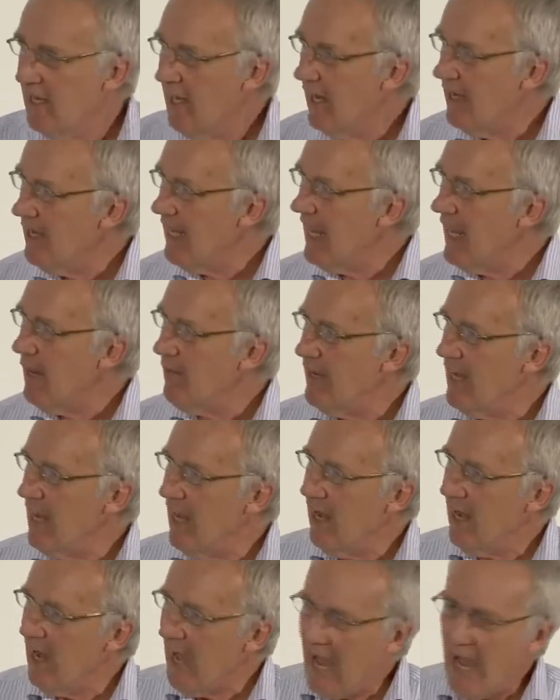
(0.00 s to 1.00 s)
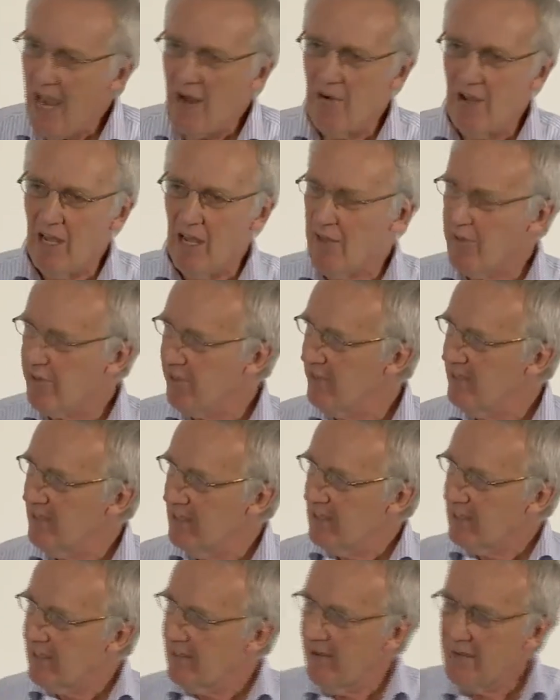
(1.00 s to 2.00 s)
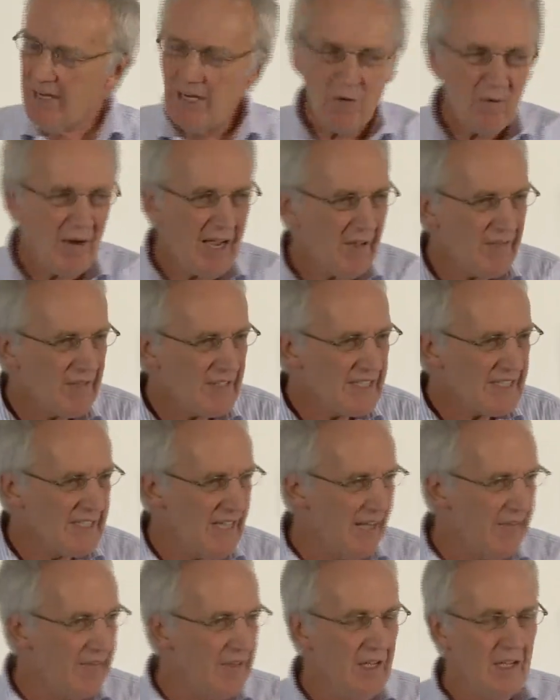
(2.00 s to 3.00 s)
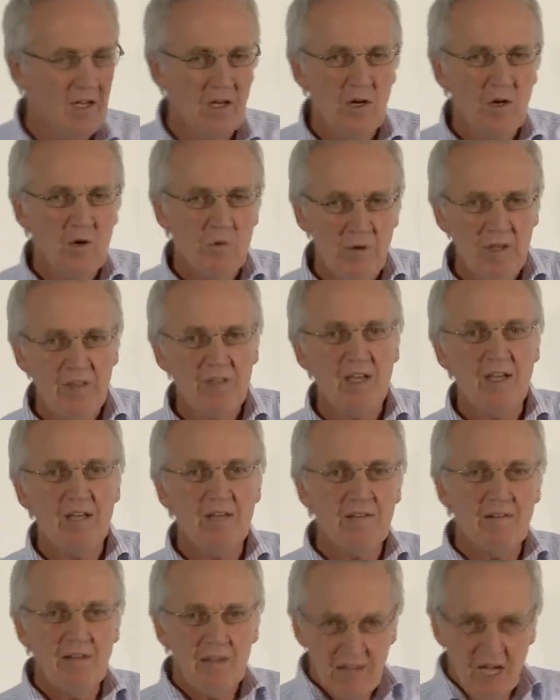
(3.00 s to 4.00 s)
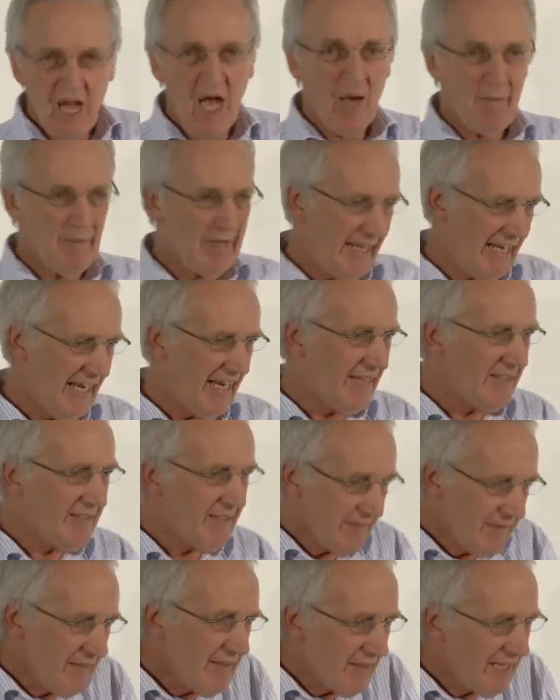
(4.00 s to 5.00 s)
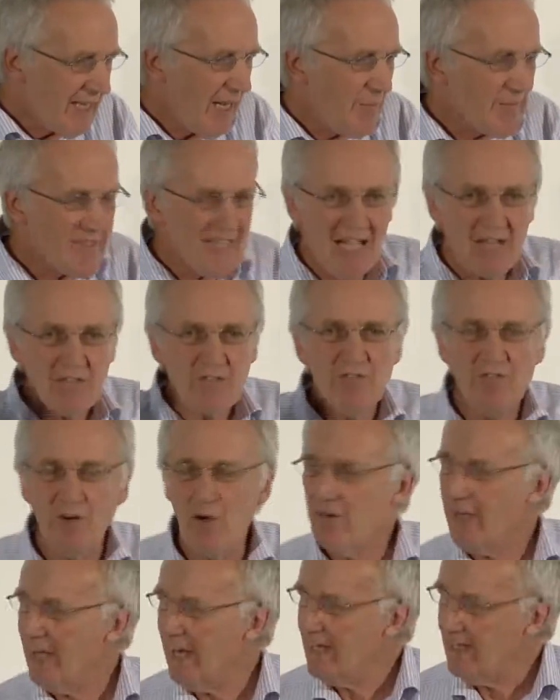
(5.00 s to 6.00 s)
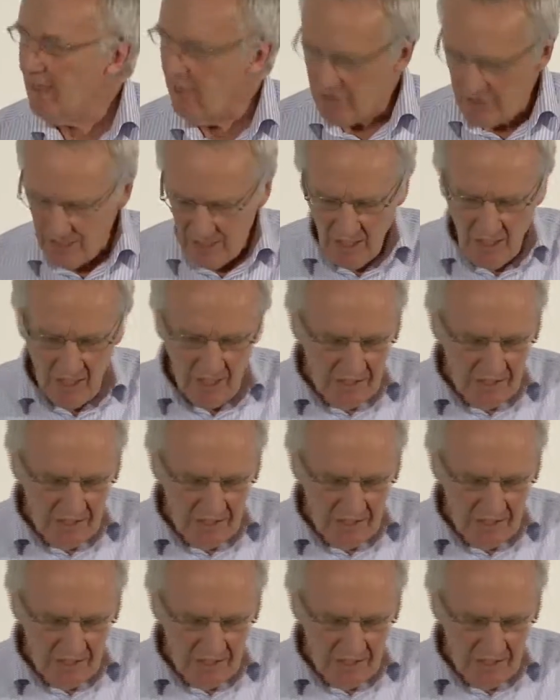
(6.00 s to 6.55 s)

And here we are, our Earth, going around the sun with carbon in it that comes out of volcanoes.